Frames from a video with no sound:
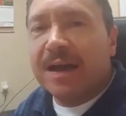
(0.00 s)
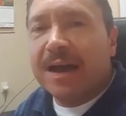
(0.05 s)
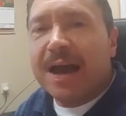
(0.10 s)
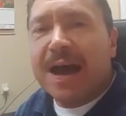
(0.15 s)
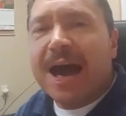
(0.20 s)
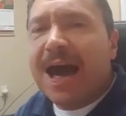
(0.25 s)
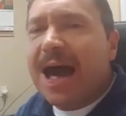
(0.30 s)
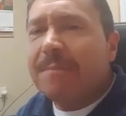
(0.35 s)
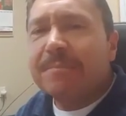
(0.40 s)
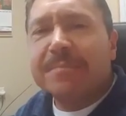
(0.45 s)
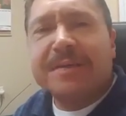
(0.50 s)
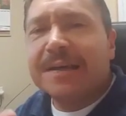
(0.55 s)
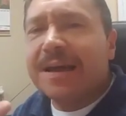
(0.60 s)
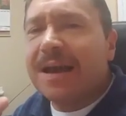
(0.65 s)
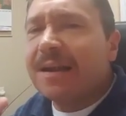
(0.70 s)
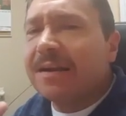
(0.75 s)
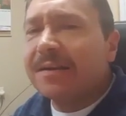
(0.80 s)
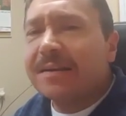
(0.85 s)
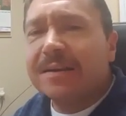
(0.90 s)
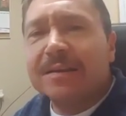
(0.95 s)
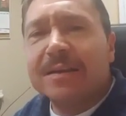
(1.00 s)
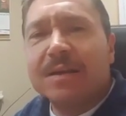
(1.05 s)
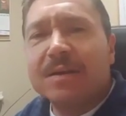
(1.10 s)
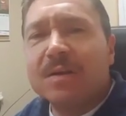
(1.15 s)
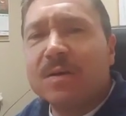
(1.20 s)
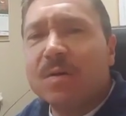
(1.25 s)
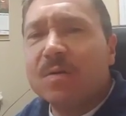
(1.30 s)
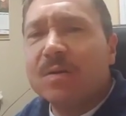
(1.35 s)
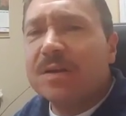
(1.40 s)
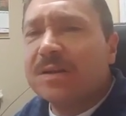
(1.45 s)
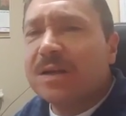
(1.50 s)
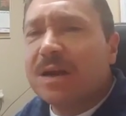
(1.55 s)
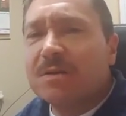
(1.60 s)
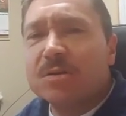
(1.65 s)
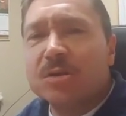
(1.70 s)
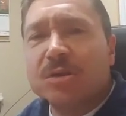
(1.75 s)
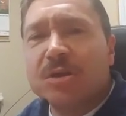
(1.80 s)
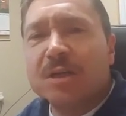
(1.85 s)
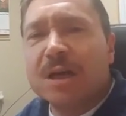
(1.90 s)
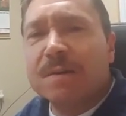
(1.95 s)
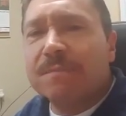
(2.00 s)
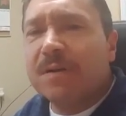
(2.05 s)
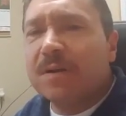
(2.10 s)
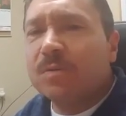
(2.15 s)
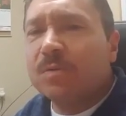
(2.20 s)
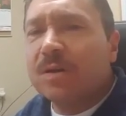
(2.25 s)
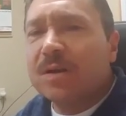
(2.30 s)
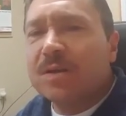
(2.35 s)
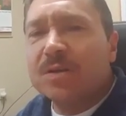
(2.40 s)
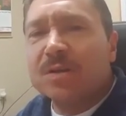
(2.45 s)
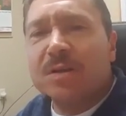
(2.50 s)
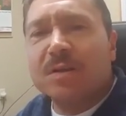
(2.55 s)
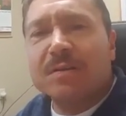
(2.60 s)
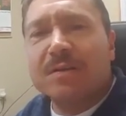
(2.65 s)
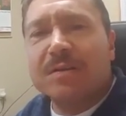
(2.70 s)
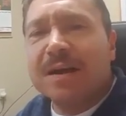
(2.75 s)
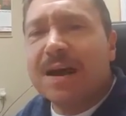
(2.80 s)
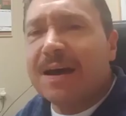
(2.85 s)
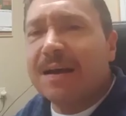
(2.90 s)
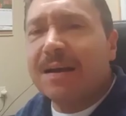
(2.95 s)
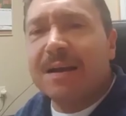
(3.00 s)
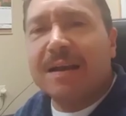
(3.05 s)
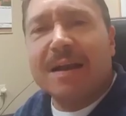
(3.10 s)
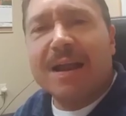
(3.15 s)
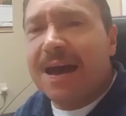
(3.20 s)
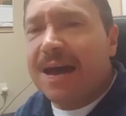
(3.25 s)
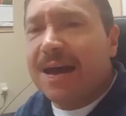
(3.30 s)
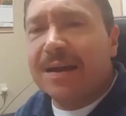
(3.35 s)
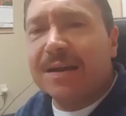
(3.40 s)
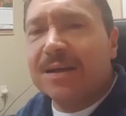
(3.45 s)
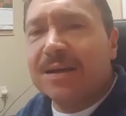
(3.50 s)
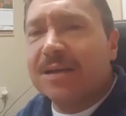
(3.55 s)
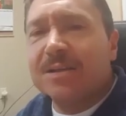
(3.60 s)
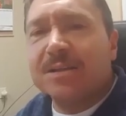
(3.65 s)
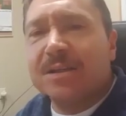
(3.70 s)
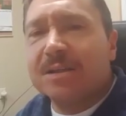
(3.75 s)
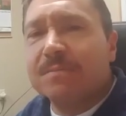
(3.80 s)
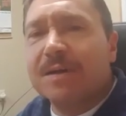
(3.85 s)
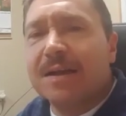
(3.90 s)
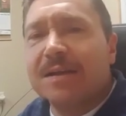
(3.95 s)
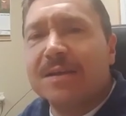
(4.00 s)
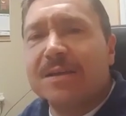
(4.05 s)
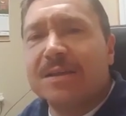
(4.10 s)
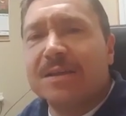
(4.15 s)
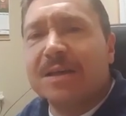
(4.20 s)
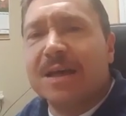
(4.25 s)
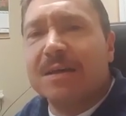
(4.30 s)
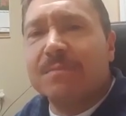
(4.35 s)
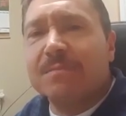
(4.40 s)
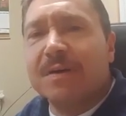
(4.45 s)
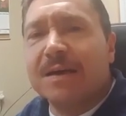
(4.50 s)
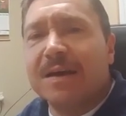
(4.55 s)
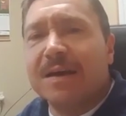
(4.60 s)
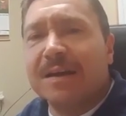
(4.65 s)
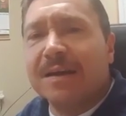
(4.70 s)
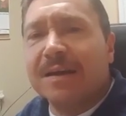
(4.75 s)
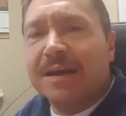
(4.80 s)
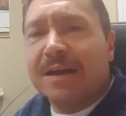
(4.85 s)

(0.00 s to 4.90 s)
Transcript: I'm telling you, the Lord is our shepherd. We shall not lack. Can somebody say amen?